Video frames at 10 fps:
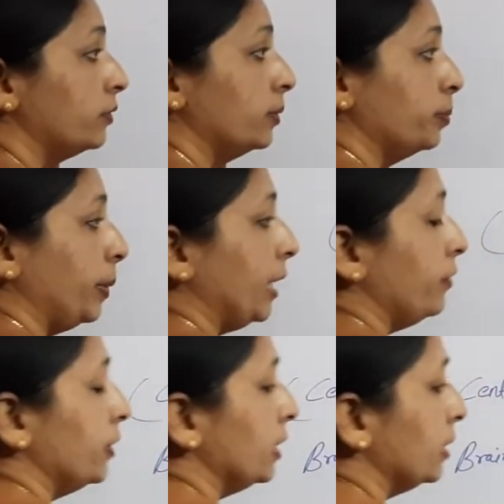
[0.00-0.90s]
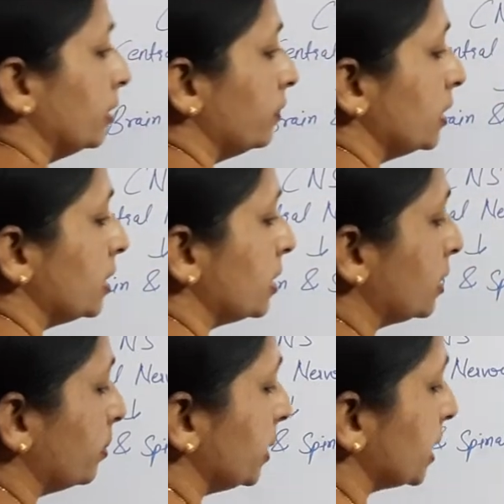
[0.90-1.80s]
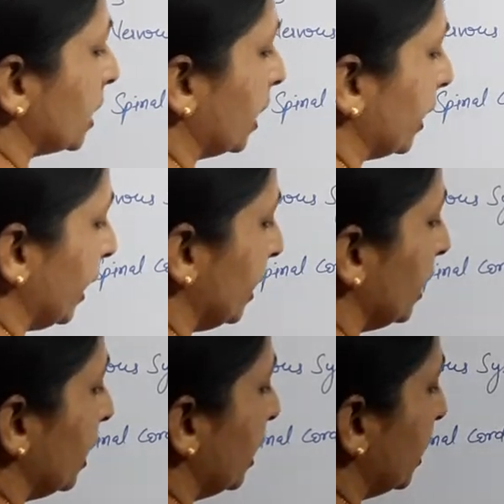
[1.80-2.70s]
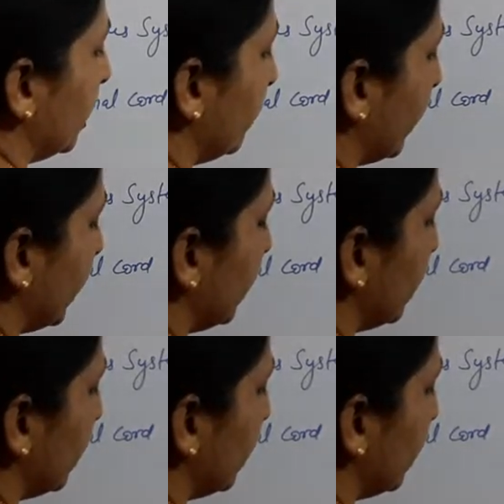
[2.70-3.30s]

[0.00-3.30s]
Peripheral nervous system is again divided